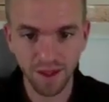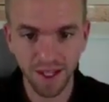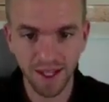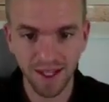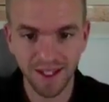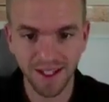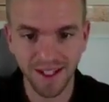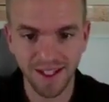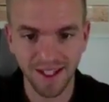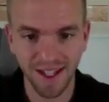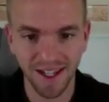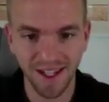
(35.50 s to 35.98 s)

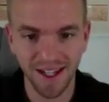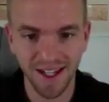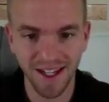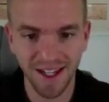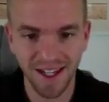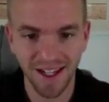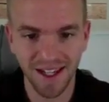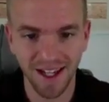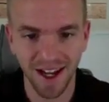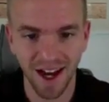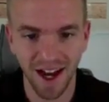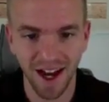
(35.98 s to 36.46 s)

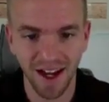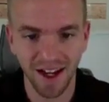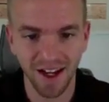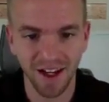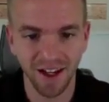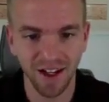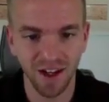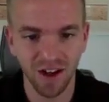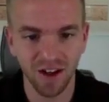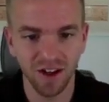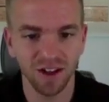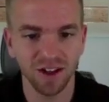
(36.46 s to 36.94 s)
Cindy, hi
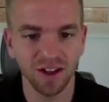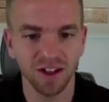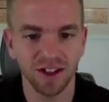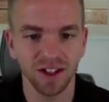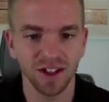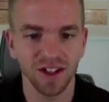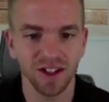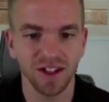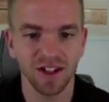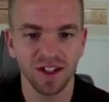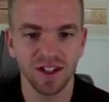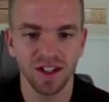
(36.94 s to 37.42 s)
Gil.
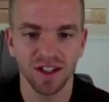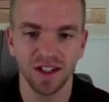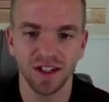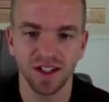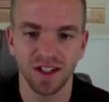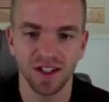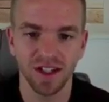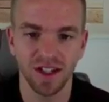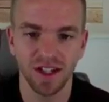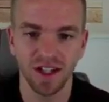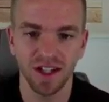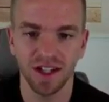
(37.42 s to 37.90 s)
Good to see you.
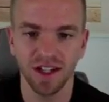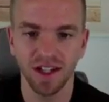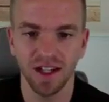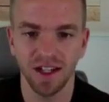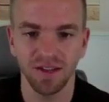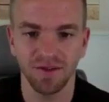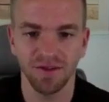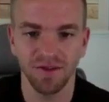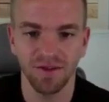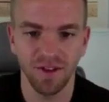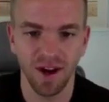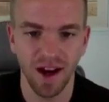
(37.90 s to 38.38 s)
Cindy,
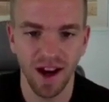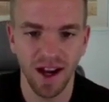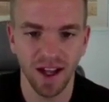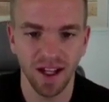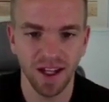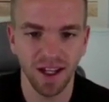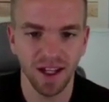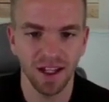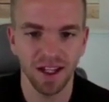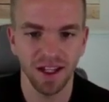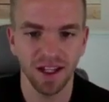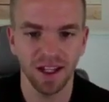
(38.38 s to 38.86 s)

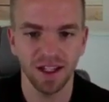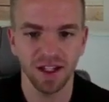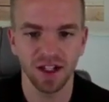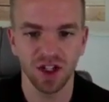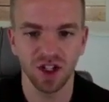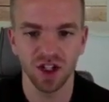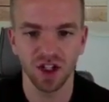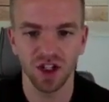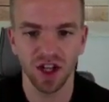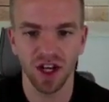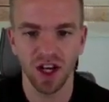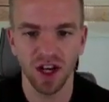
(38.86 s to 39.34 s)
Frankie,
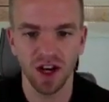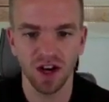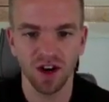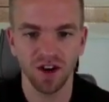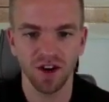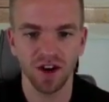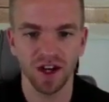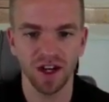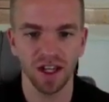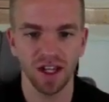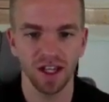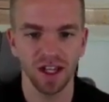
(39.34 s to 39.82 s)

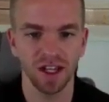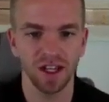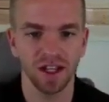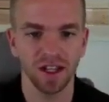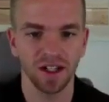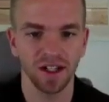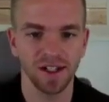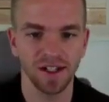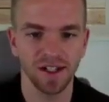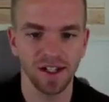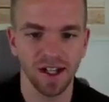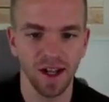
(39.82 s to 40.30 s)
Jerry,
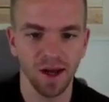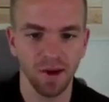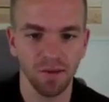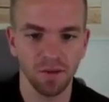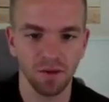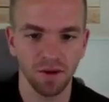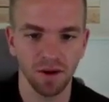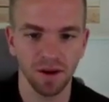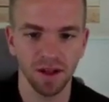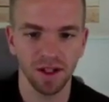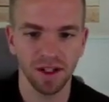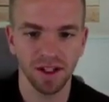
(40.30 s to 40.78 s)

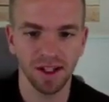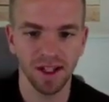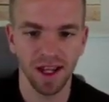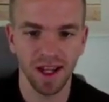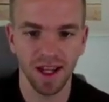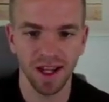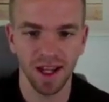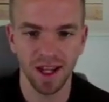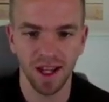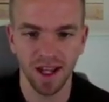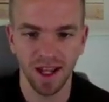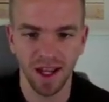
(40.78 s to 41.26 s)
Deborah,
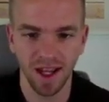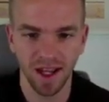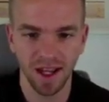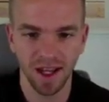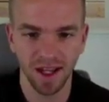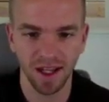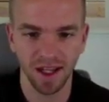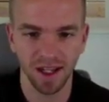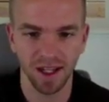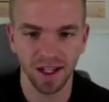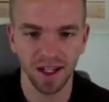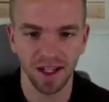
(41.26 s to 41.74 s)

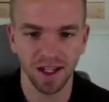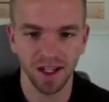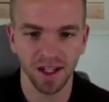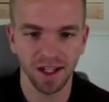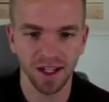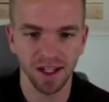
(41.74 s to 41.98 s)
Diana.